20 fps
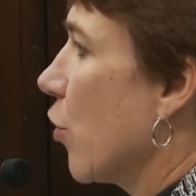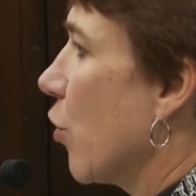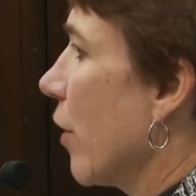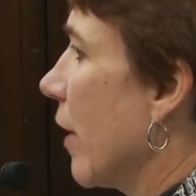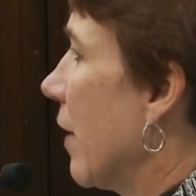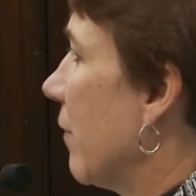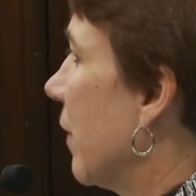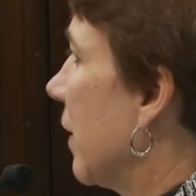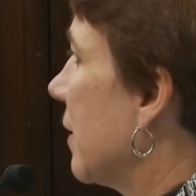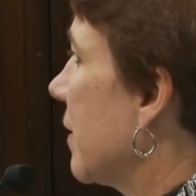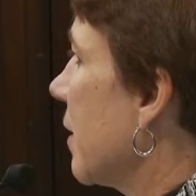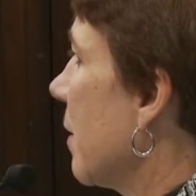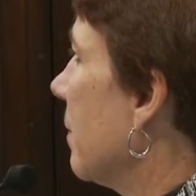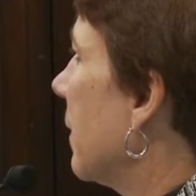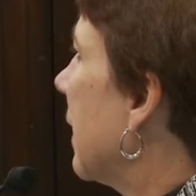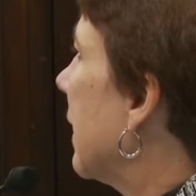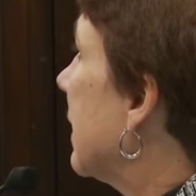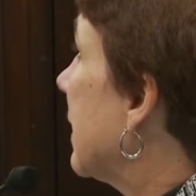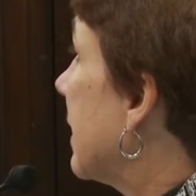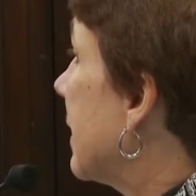or having
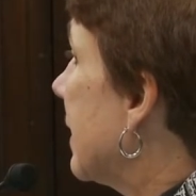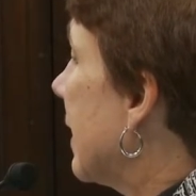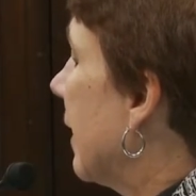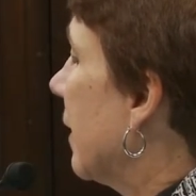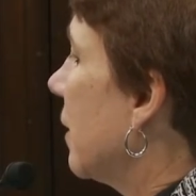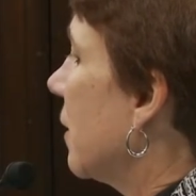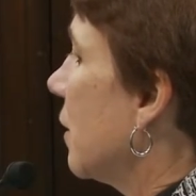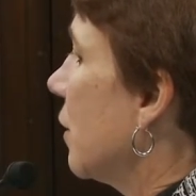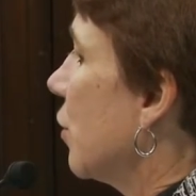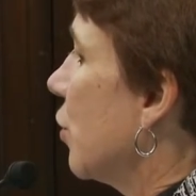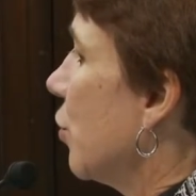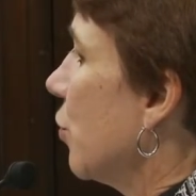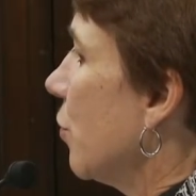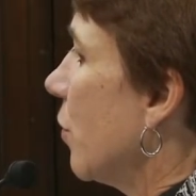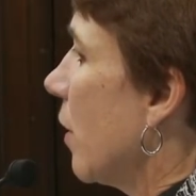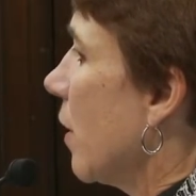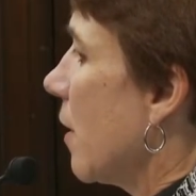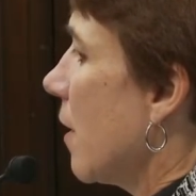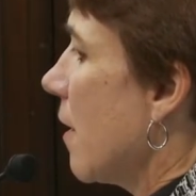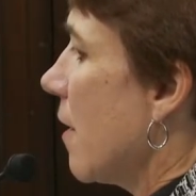somebody sent to
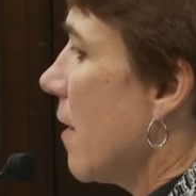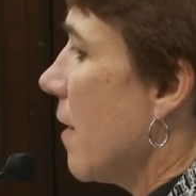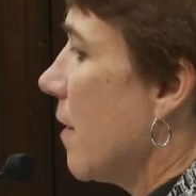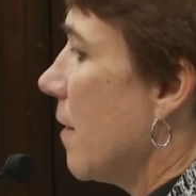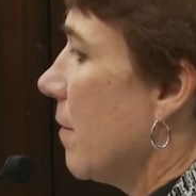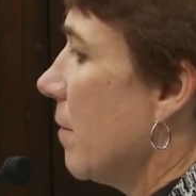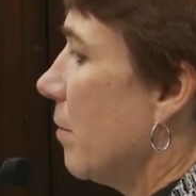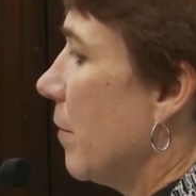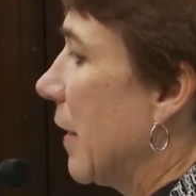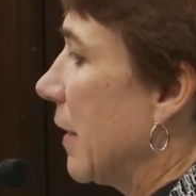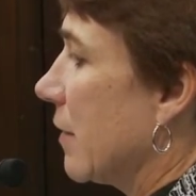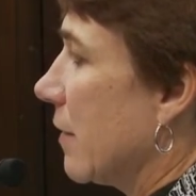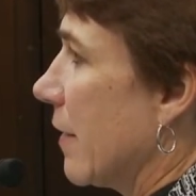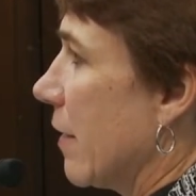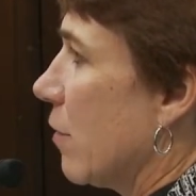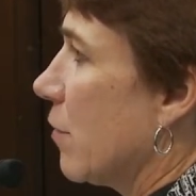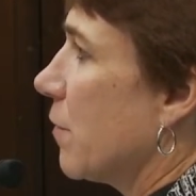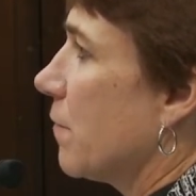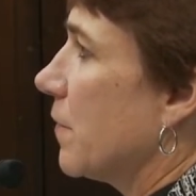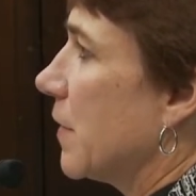a mental
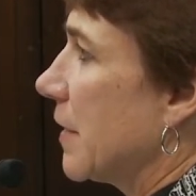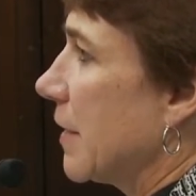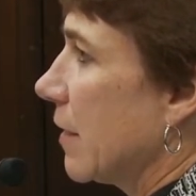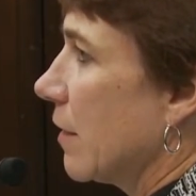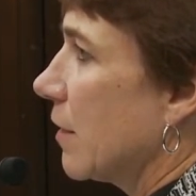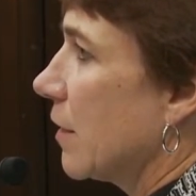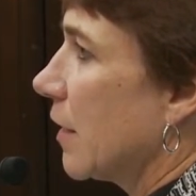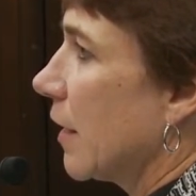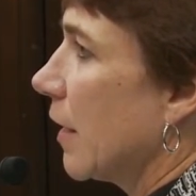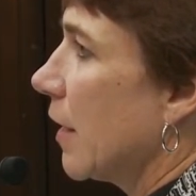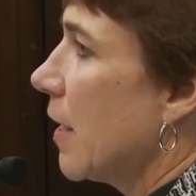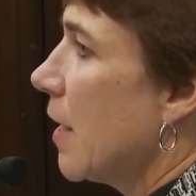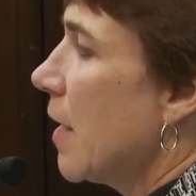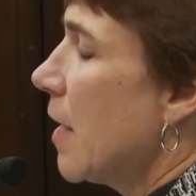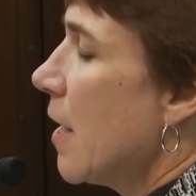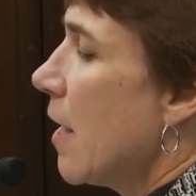health facility.